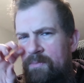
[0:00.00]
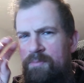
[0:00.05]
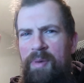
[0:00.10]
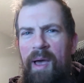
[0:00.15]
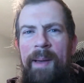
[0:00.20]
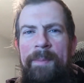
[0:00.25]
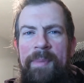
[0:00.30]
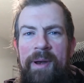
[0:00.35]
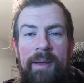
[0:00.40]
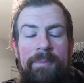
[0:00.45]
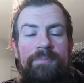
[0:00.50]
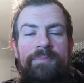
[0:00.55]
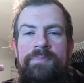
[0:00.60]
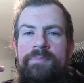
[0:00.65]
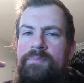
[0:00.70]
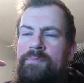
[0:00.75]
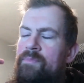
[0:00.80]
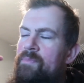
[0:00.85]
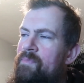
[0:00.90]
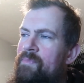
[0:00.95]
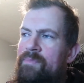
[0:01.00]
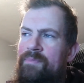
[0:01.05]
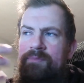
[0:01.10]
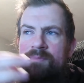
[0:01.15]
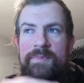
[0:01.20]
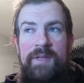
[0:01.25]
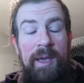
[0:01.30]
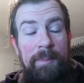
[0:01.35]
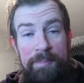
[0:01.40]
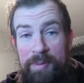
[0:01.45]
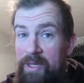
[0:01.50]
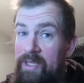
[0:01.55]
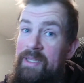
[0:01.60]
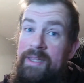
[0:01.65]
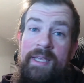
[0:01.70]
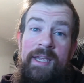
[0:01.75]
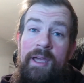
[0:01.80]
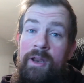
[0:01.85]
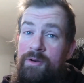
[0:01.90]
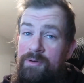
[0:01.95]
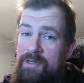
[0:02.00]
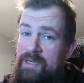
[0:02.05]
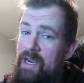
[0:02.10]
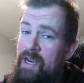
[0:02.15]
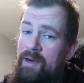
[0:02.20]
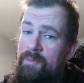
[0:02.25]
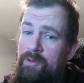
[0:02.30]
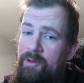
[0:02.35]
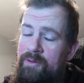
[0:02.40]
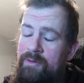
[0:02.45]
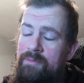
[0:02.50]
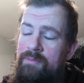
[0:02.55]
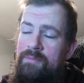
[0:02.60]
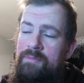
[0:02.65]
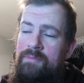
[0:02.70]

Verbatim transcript: popping up. Completely understandable.